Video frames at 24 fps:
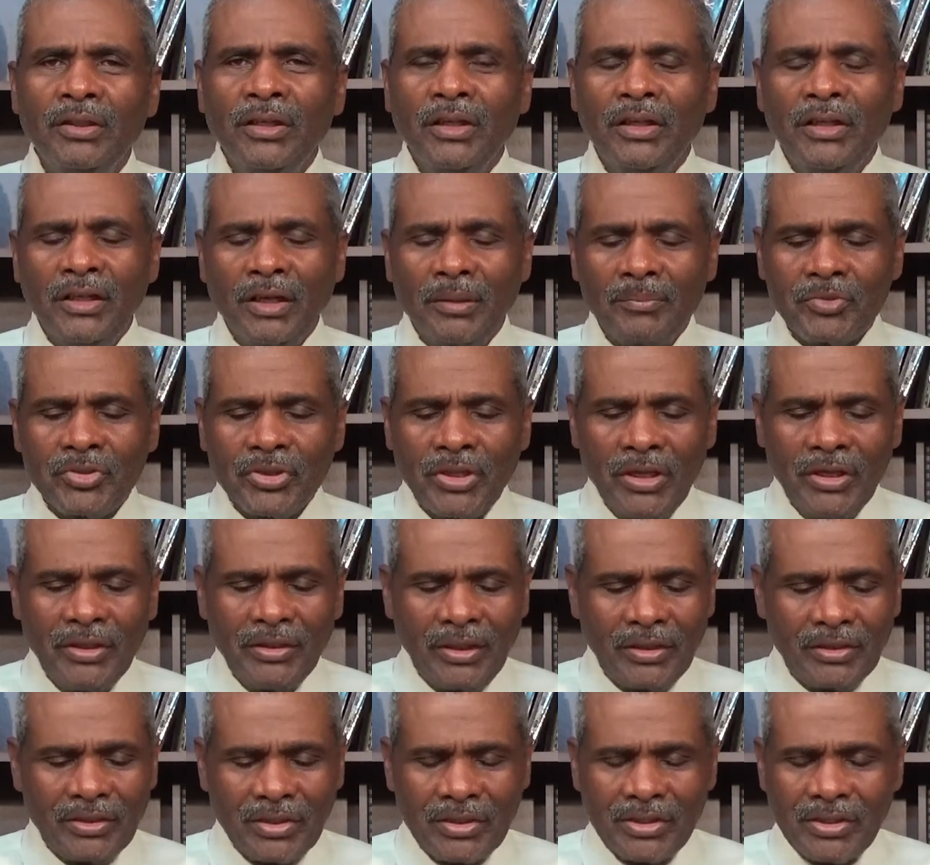And I'm saying
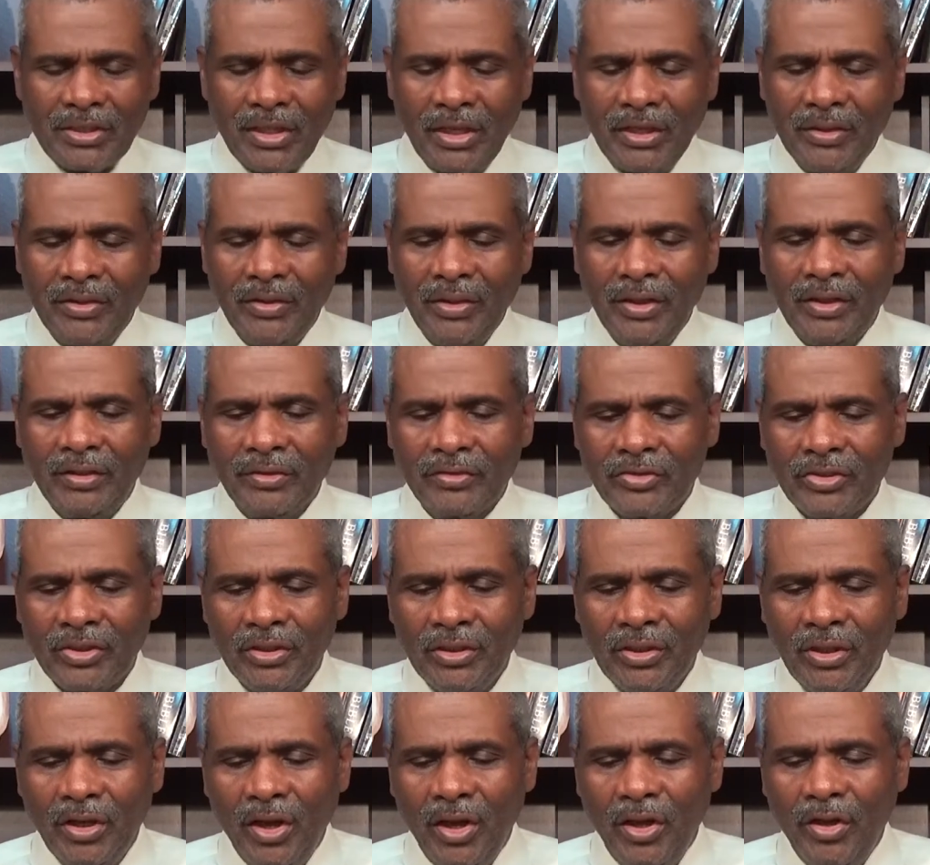that to say this,
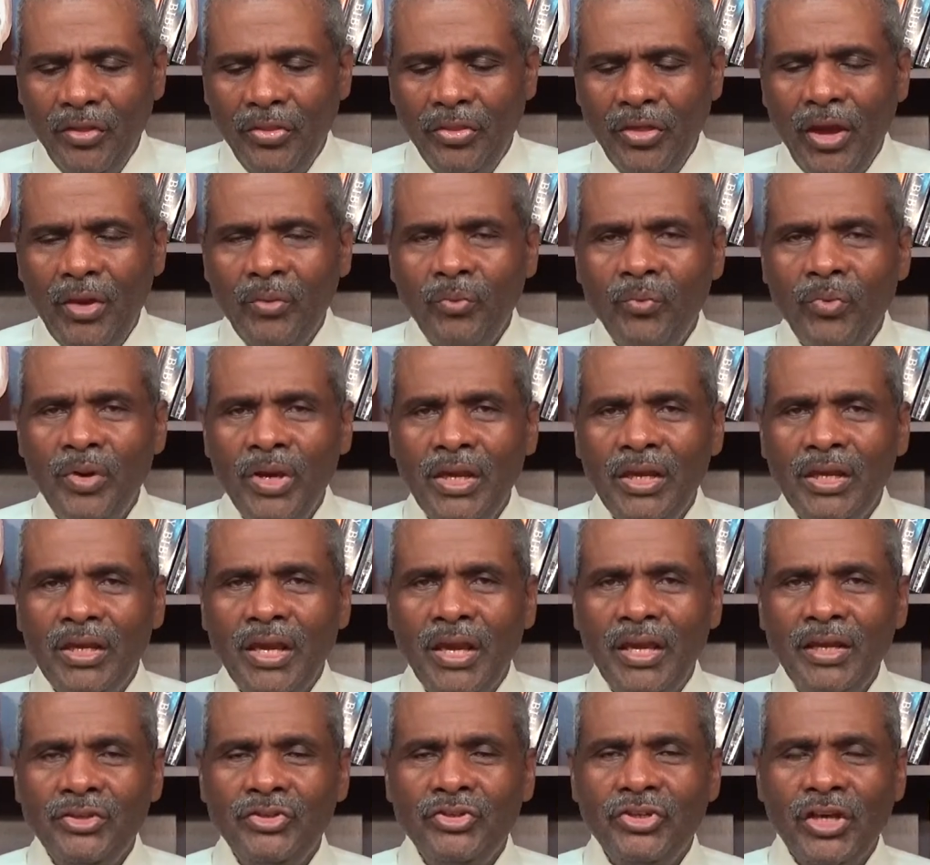that we
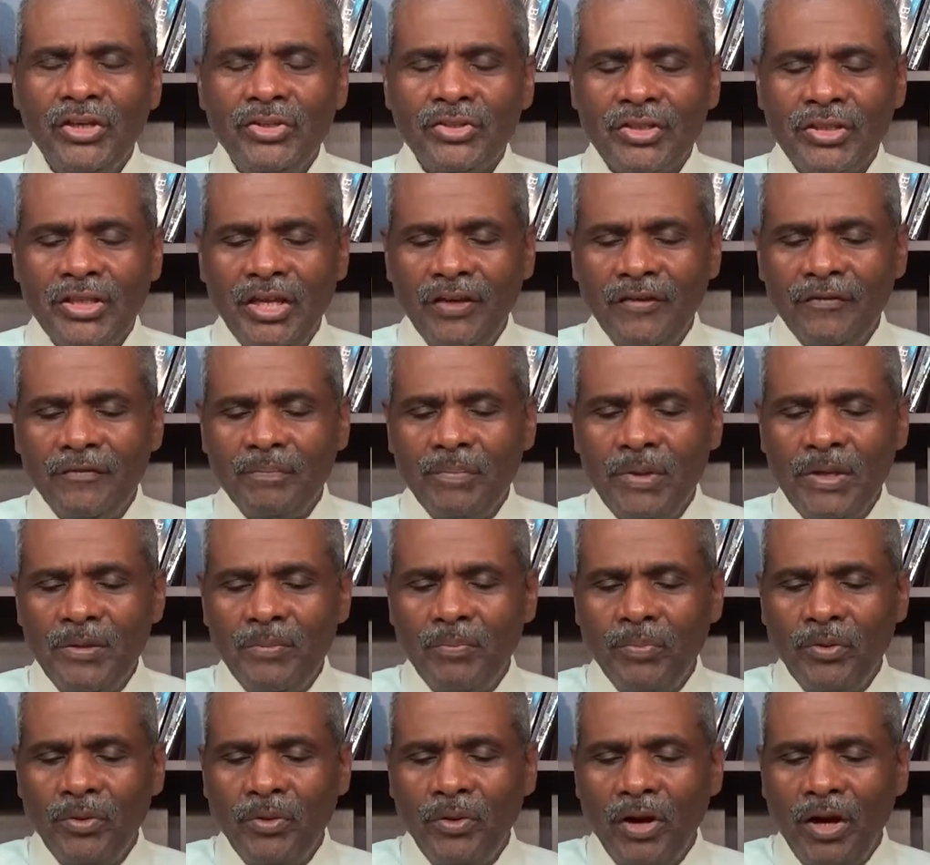can't just give
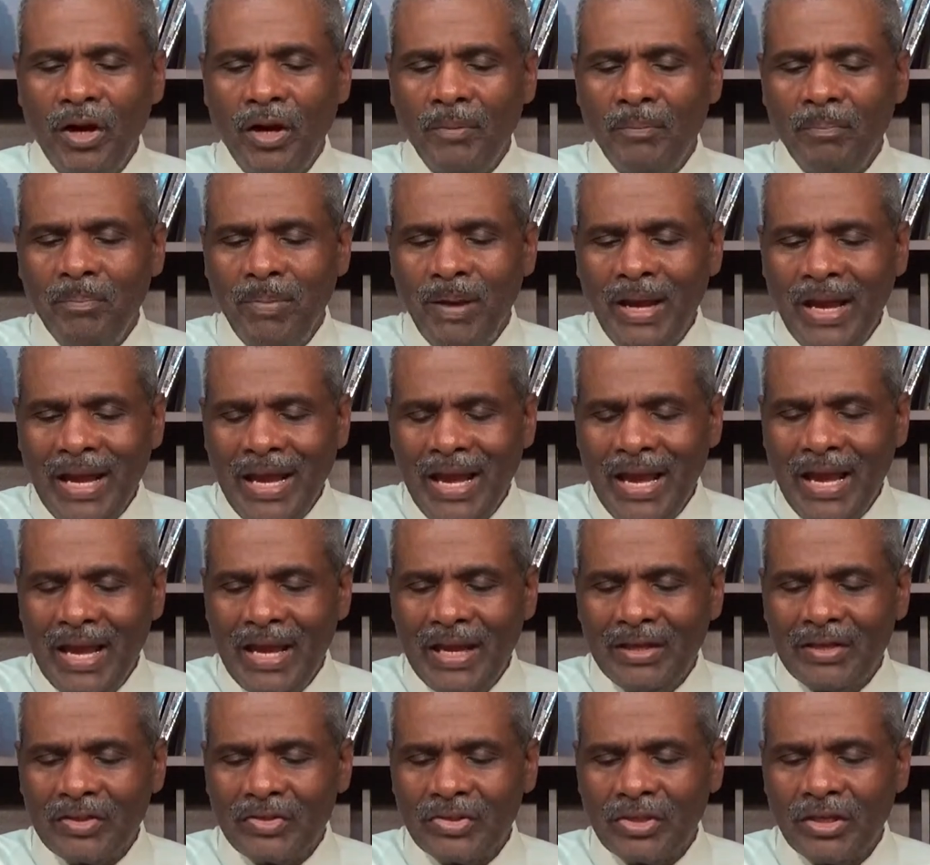people a
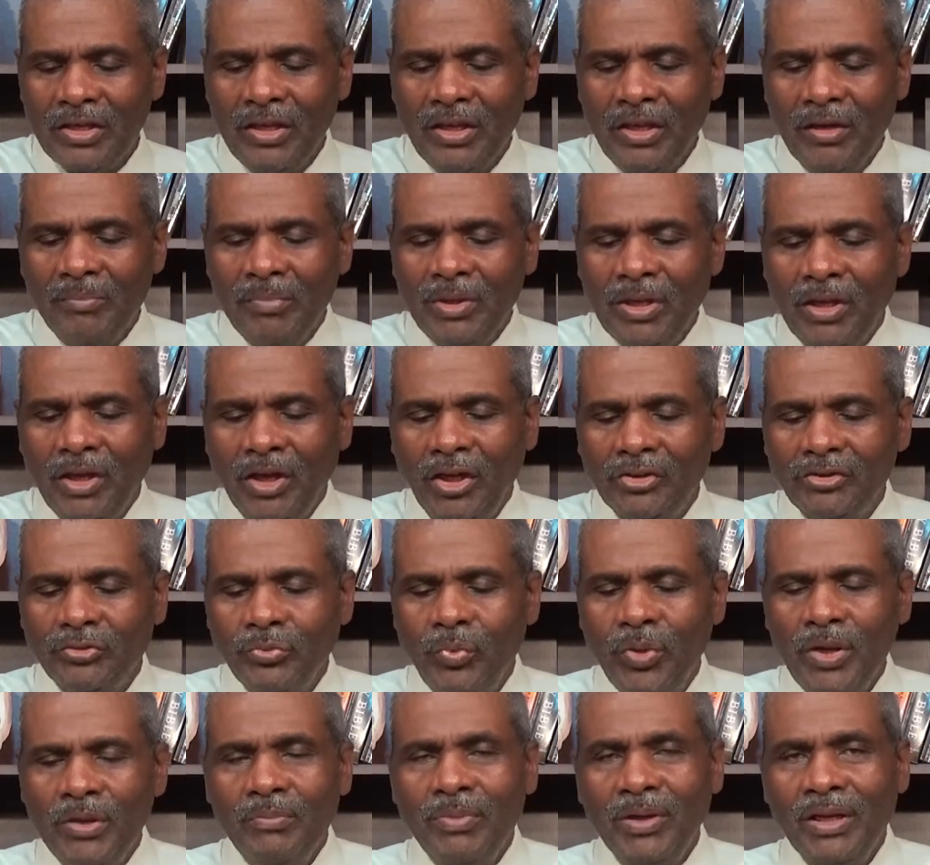pass because
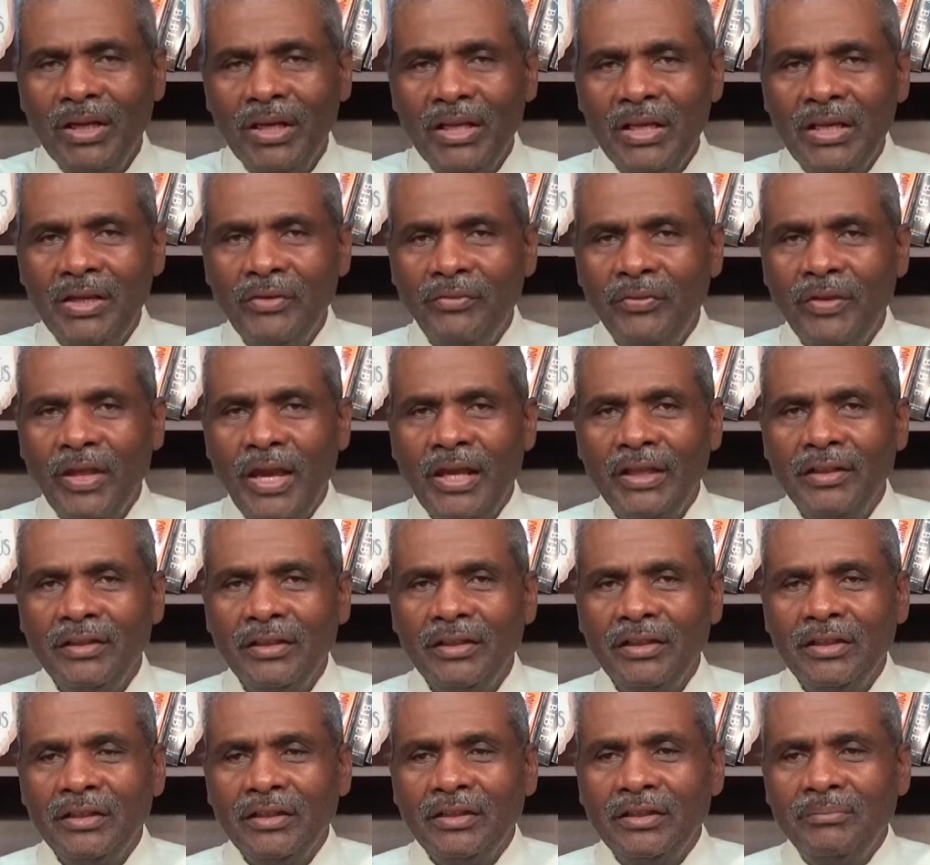we believe that
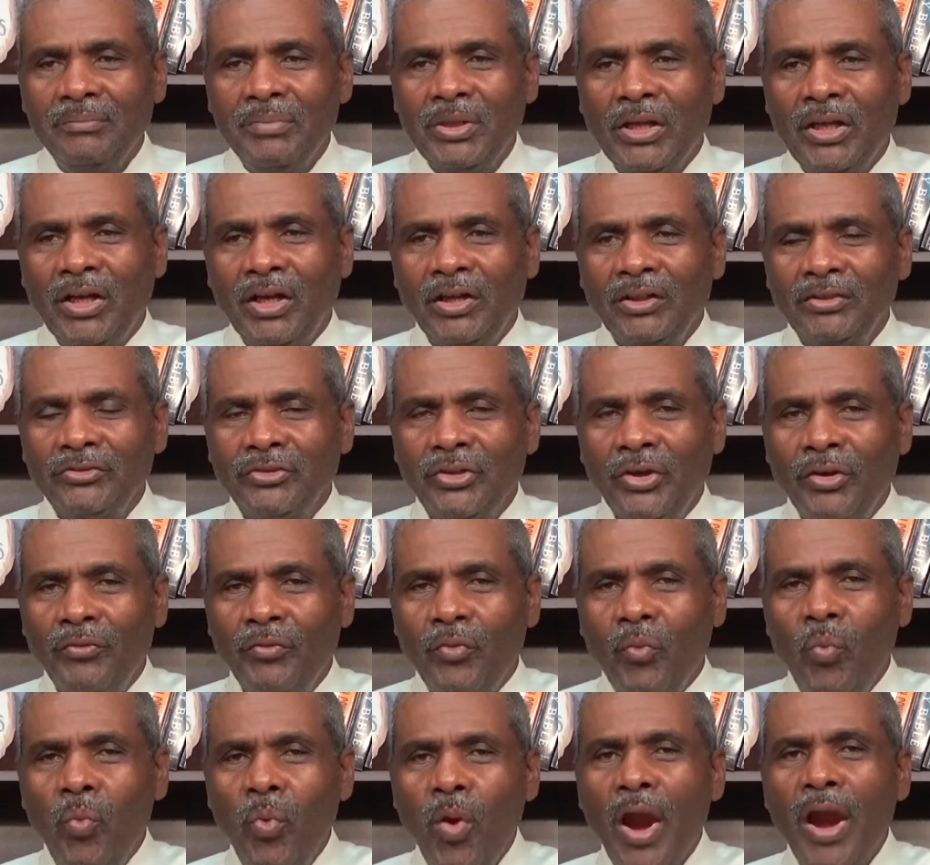because
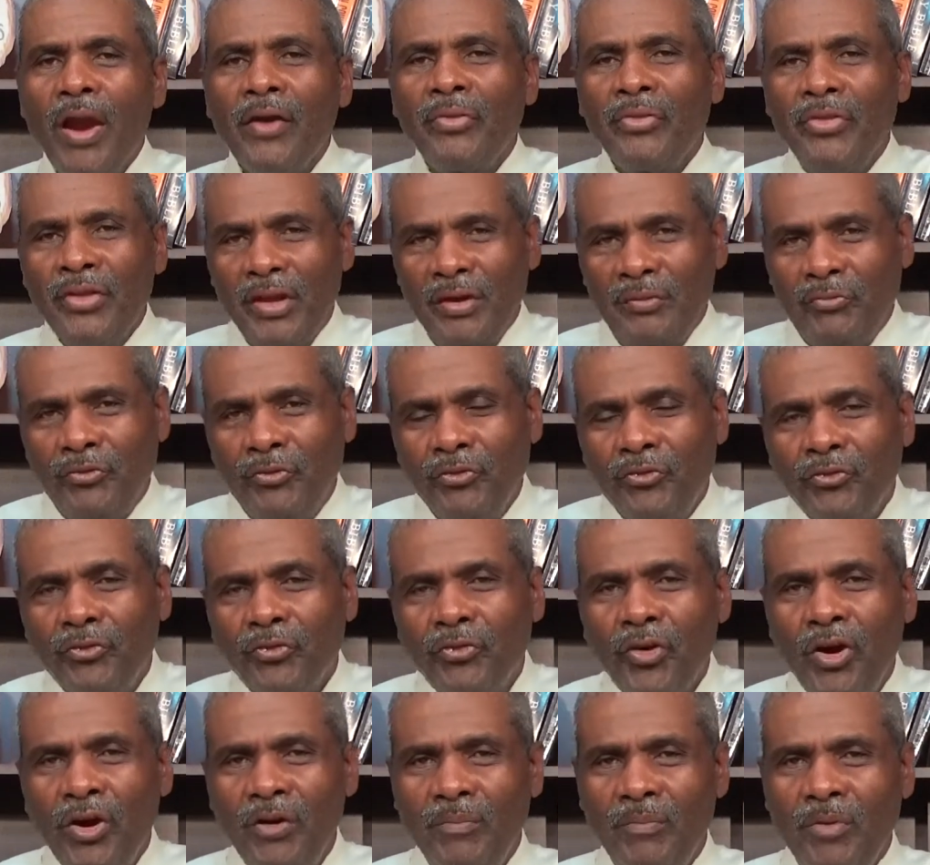of where they're
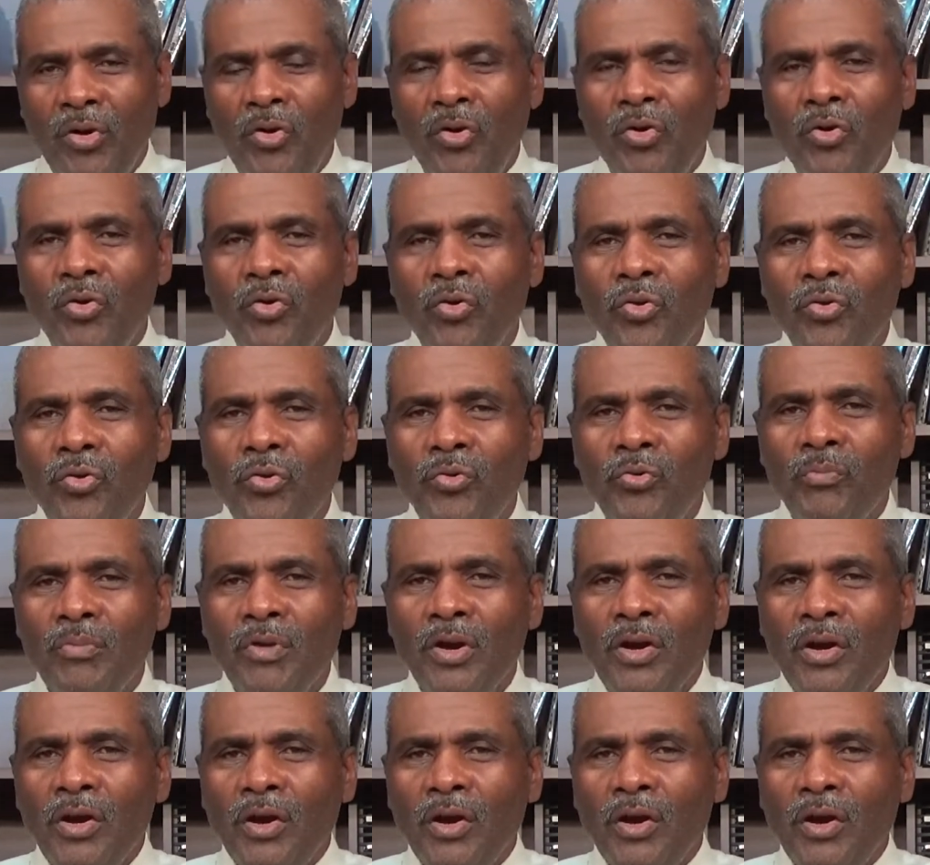from or whom